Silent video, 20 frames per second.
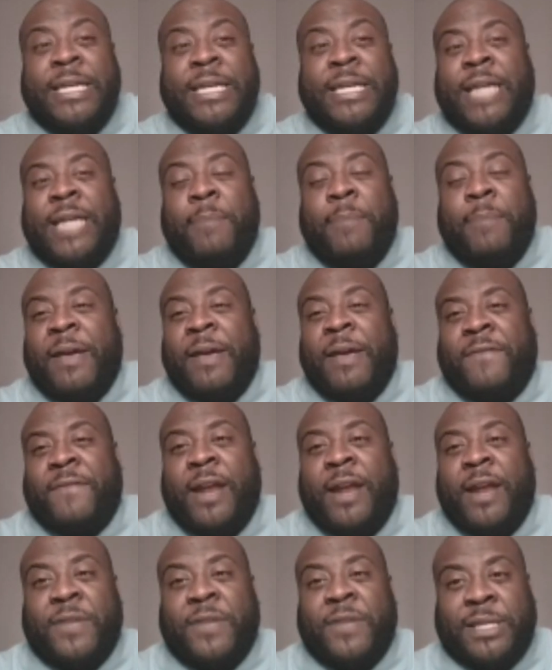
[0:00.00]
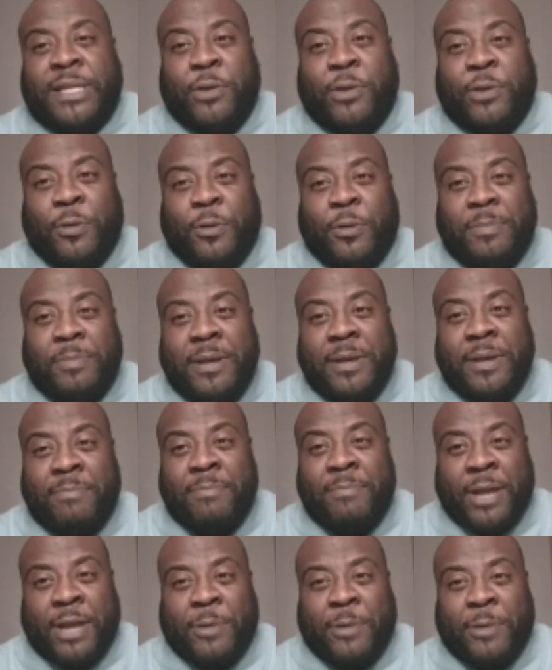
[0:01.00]
he's not a big fan of the sequel,
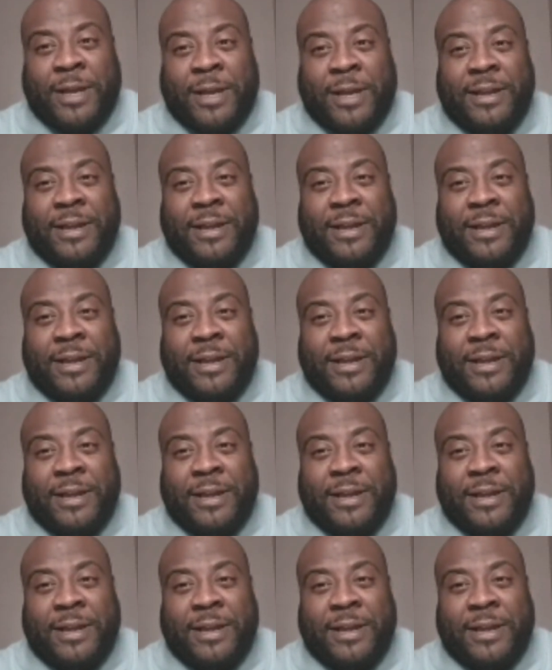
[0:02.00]
by the way."